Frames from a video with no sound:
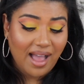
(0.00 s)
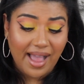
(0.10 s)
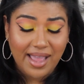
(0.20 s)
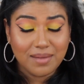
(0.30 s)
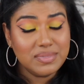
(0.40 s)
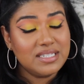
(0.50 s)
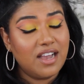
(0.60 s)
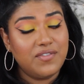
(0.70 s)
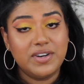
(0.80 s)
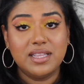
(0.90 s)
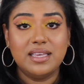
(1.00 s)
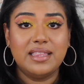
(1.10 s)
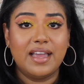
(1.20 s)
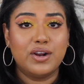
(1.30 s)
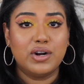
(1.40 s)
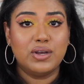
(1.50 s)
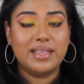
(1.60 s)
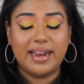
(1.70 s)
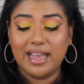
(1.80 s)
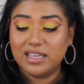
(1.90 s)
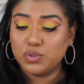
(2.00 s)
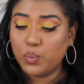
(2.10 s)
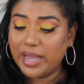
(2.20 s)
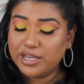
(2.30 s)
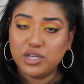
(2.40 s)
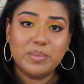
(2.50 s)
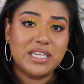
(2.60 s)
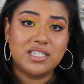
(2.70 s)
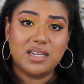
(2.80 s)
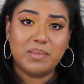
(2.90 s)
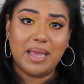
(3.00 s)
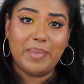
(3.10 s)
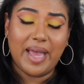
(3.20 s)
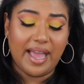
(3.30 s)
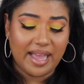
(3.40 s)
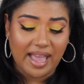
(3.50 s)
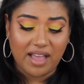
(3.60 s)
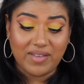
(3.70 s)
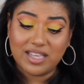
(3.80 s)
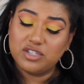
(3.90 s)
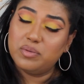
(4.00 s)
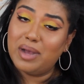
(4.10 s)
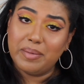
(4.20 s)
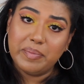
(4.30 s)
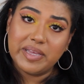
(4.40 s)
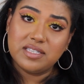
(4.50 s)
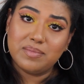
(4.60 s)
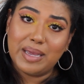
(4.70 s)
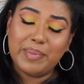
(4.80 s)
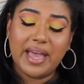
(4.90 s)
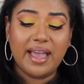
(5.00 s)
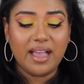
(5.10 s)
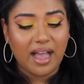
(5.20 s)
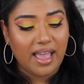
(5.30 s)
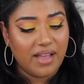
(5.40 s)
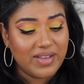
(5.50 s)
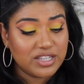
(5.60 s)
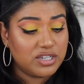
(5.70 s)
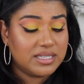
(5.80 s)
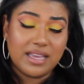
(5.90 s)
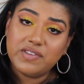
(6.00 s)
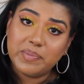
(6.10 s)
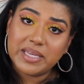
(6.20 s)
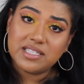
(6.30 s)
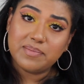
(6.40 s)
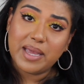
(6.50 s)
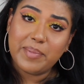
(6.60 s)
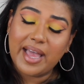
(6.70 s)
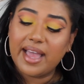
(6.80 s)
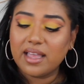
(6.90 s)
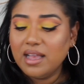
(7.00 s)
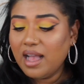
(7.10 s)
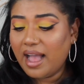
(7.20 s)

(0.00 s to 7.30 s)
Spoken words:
I am definitely that girl that has way too much in my bag. I have extra bobby pins in my bag. I have extra safety pins in my bag.